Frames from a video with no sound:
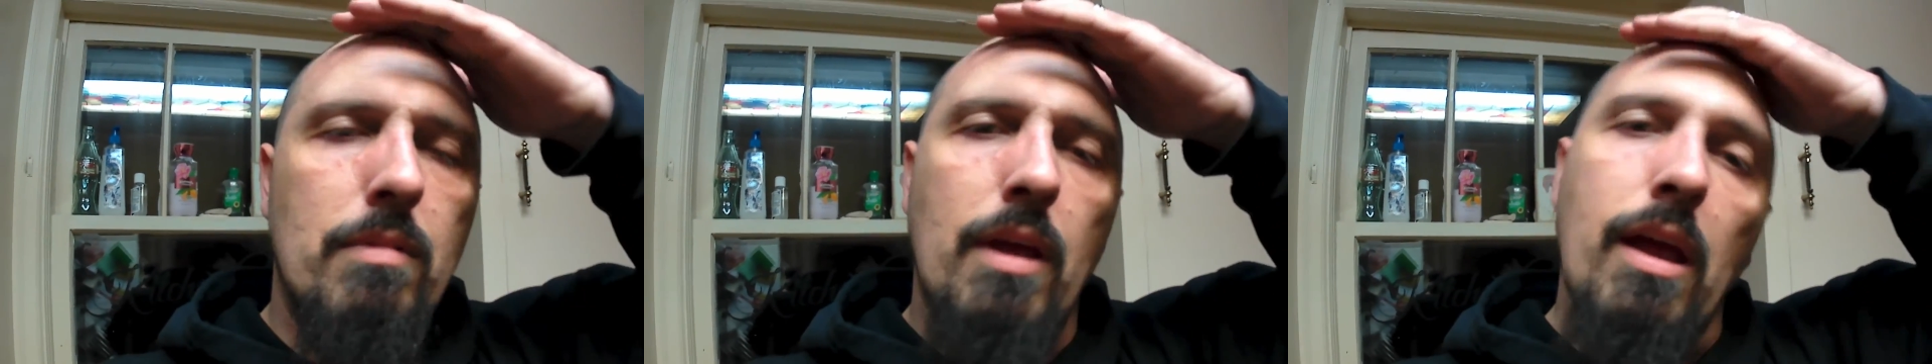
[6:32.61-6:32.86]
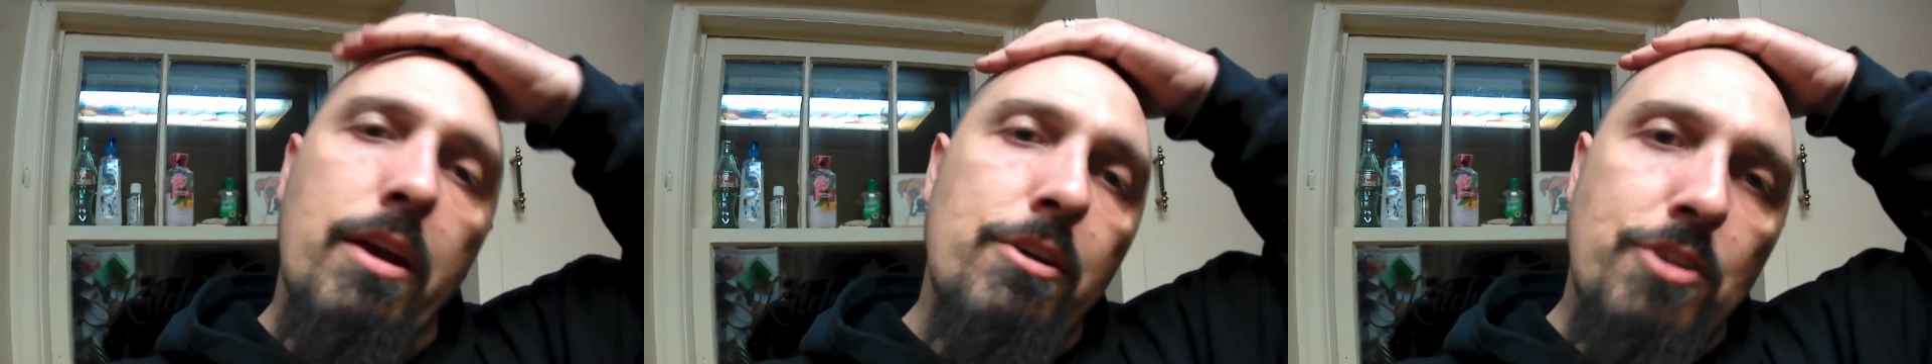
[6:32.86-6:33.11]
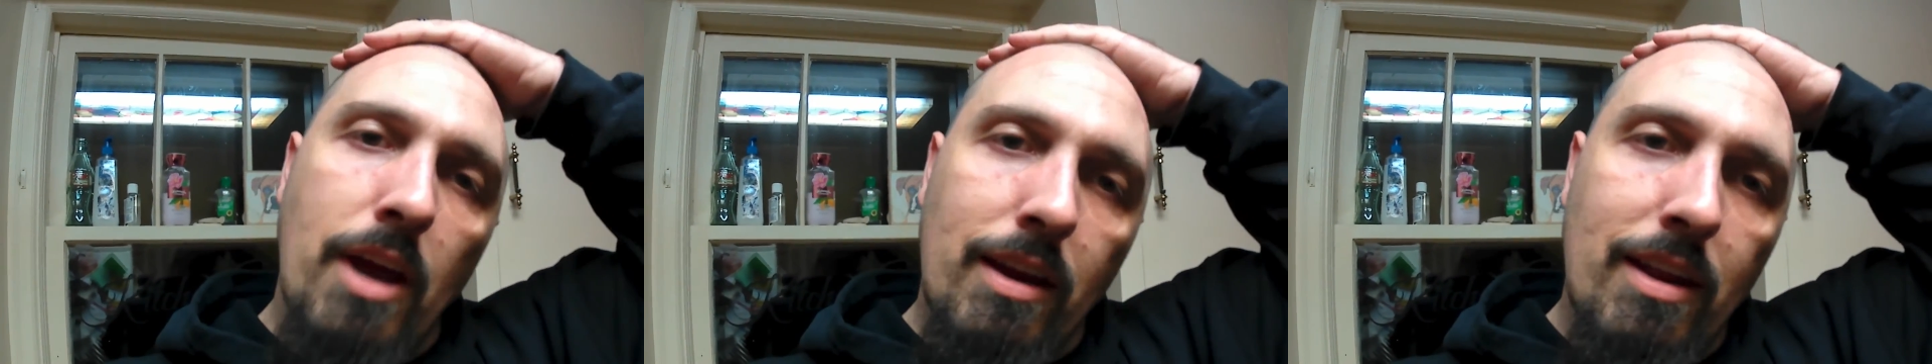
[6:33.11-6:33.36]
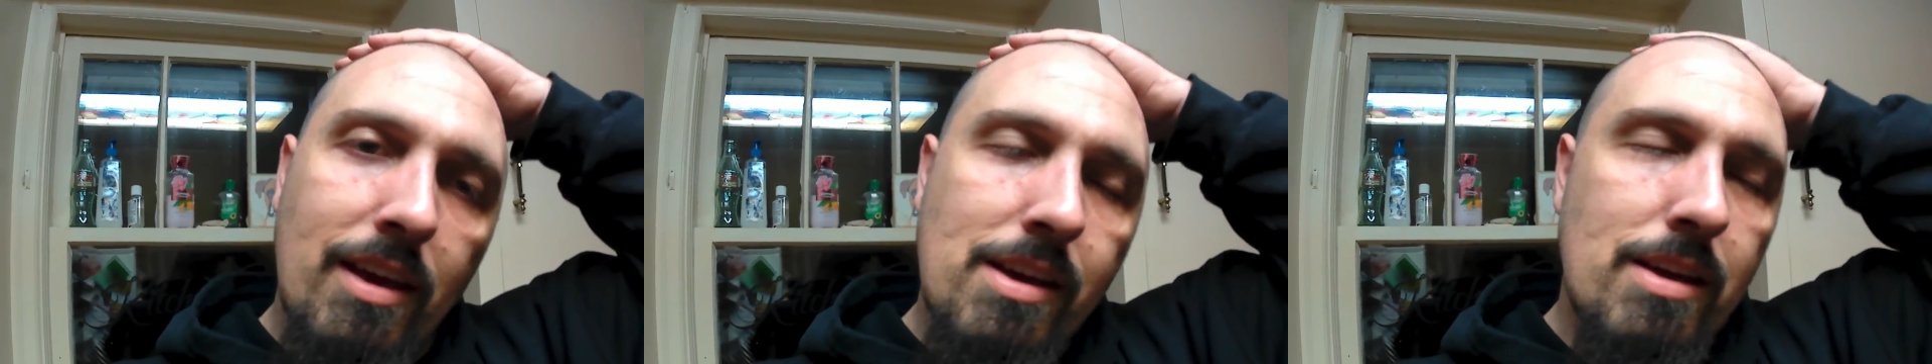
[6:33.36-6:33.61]

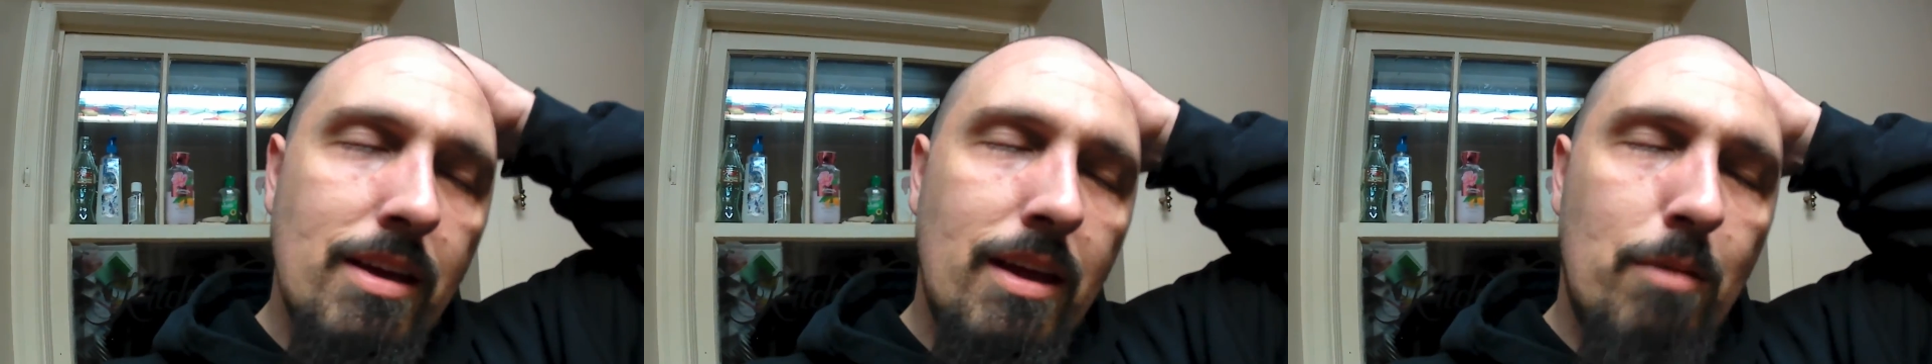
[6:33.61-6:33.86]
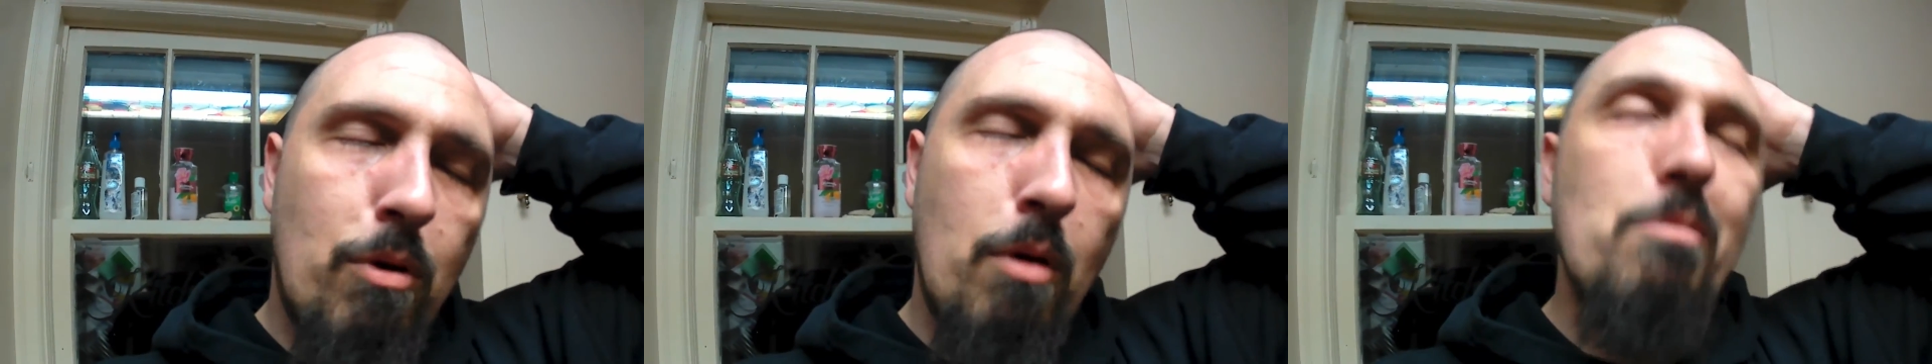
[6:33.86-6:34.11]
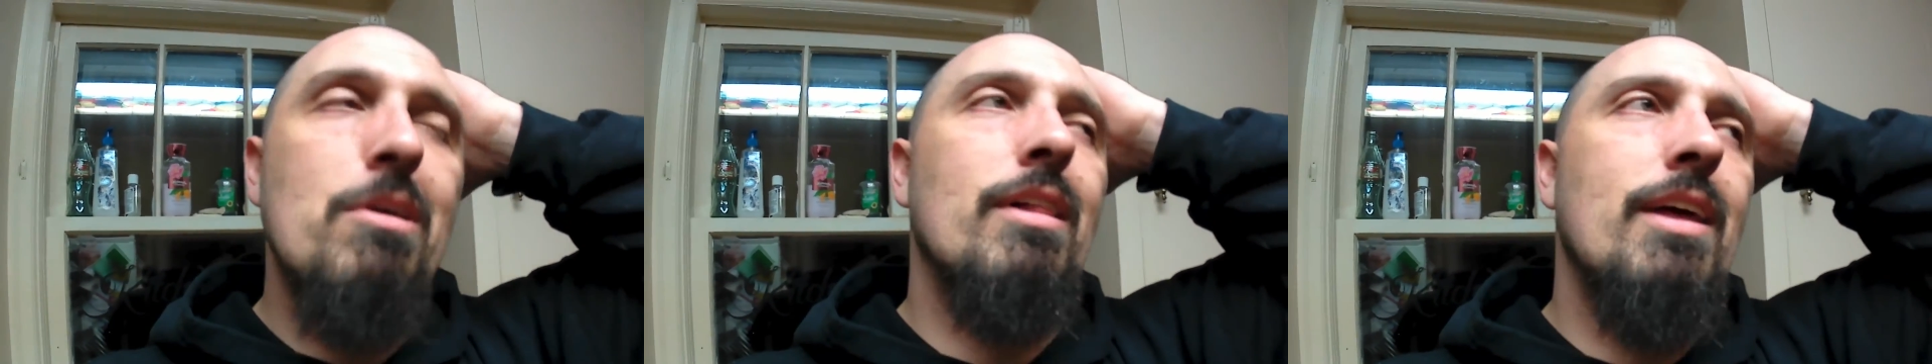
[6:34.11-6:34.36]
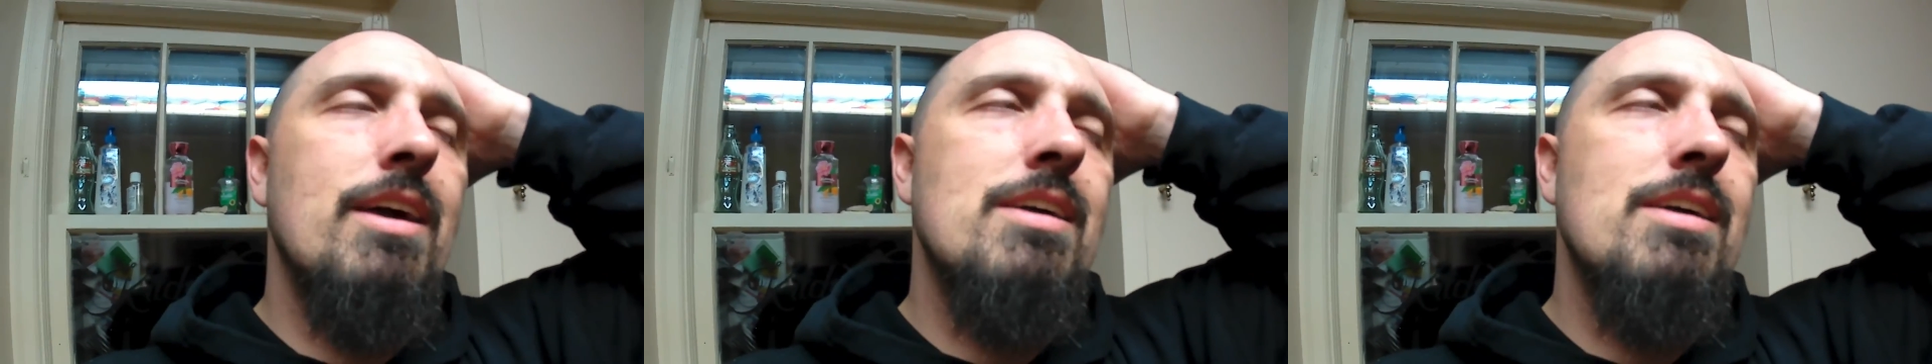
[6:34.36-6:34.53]
interjecting inappropriately.